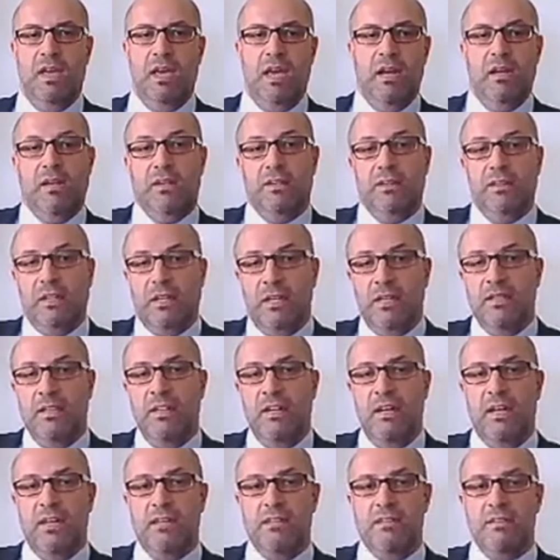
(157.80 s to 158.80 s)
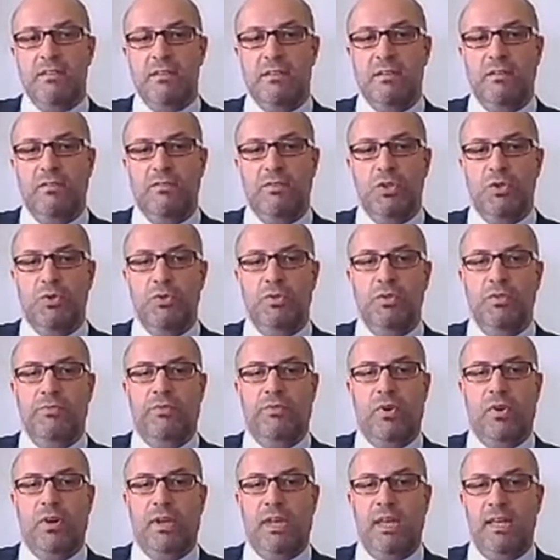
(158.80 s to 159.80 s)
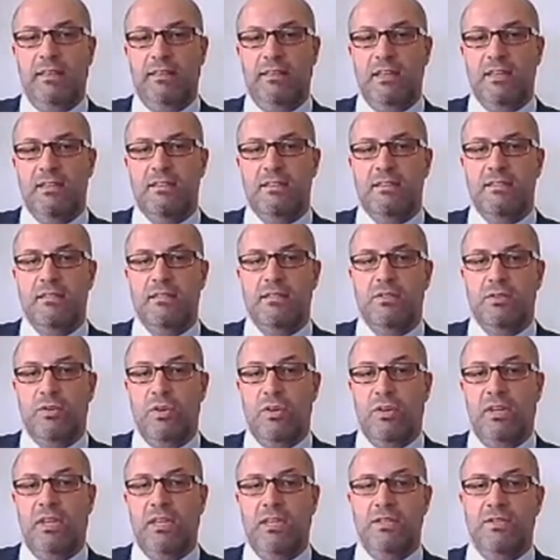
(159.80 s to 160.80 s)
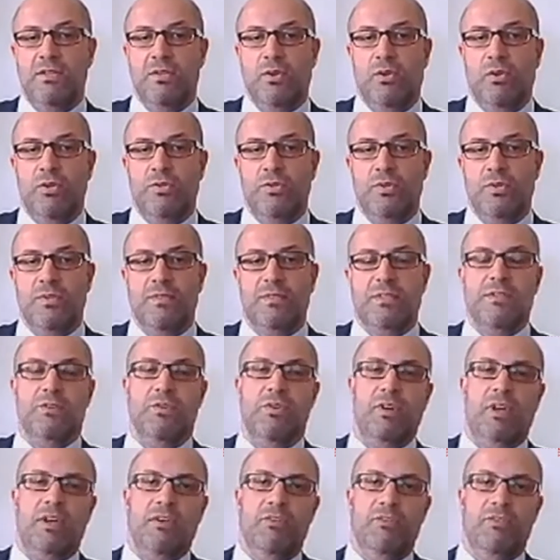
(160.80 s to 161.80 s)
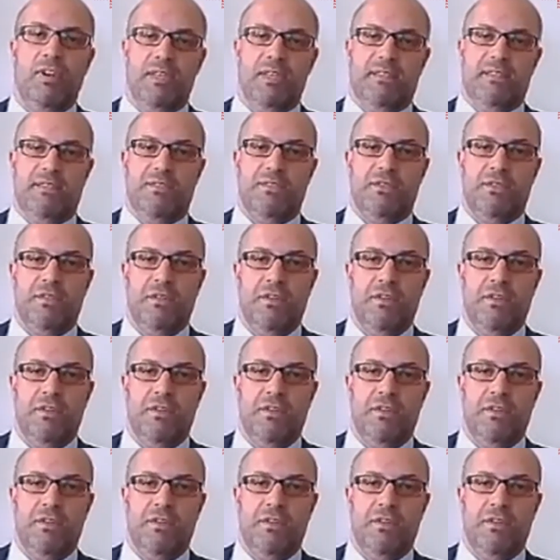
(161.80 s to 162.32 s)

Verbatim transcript: And on the other hand, we shouldn't forget that Turkey is also a strong investor.